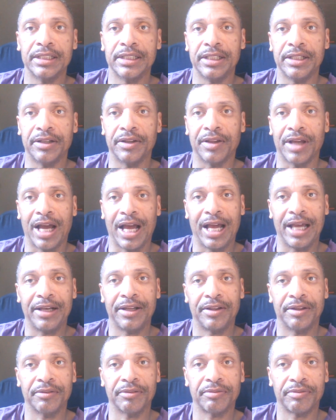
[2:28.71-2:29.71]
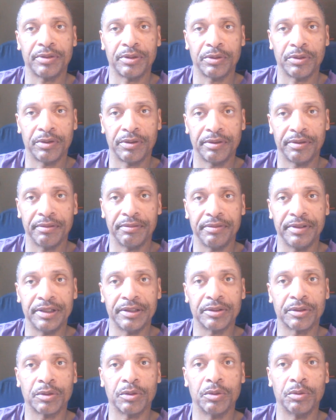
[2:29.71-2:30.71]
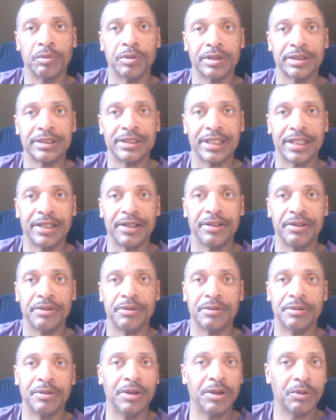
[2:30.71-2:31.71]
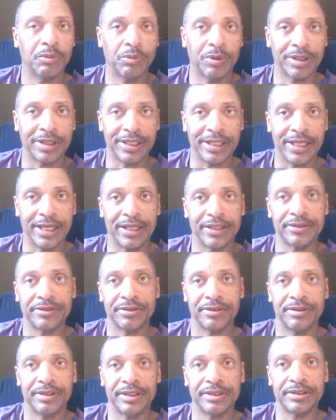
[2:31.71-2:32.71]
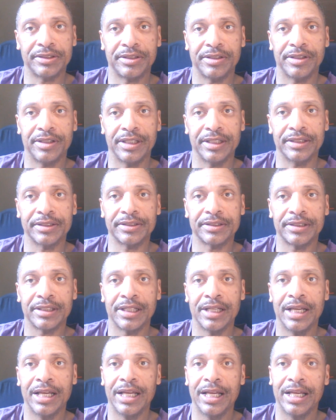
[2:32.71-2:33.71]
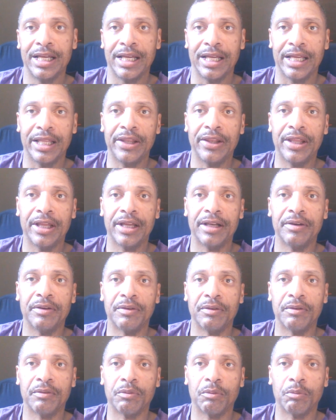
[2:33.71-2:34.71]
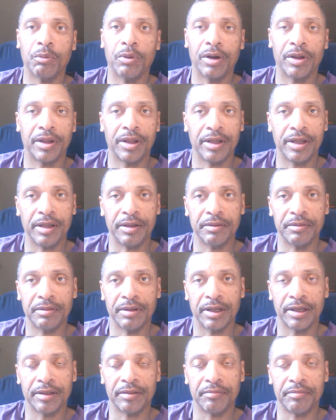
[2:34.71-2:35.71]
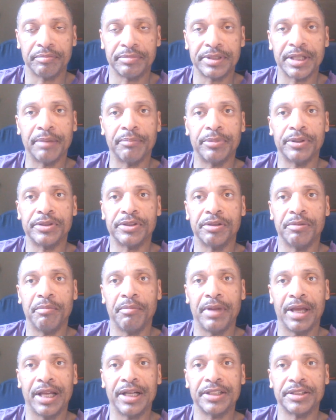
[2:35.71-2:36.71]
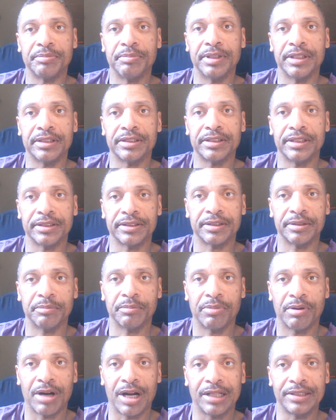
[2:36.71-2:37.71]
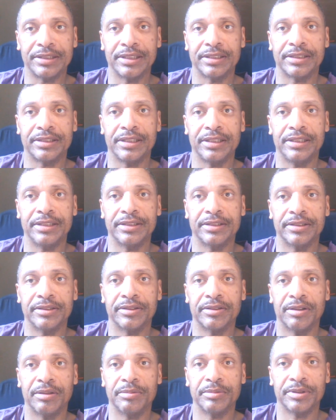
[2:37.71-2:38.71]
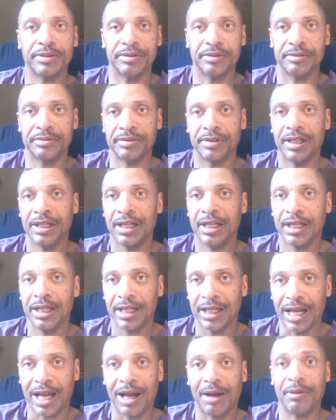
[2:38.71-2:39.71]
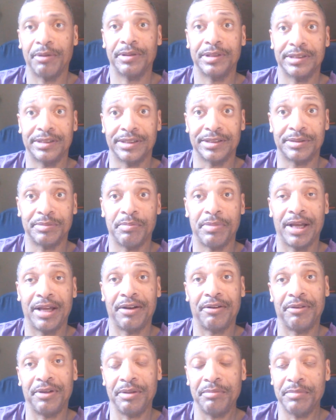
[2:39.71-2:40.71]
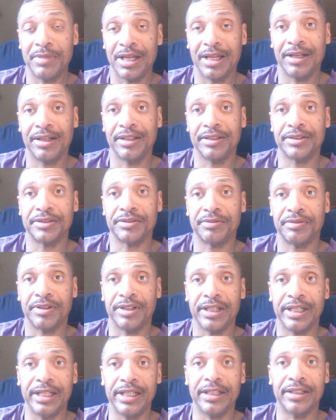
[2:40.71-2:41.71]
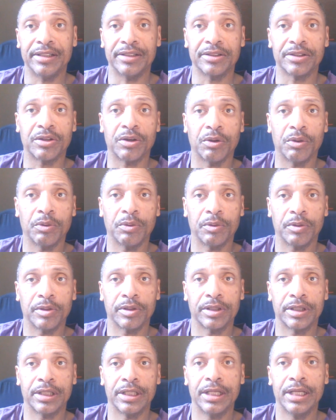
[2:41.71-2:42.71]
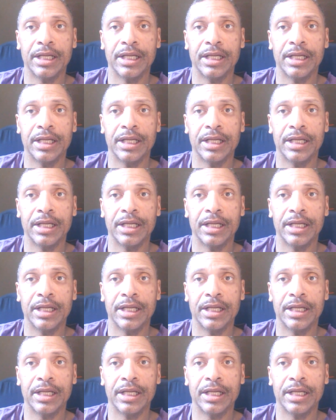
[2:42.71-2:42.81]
You know, the height of the floor of the vehicle will tell you what the answer is to this. And then what are the temperature management system processes in terms of how is this battery managed for heat and cold?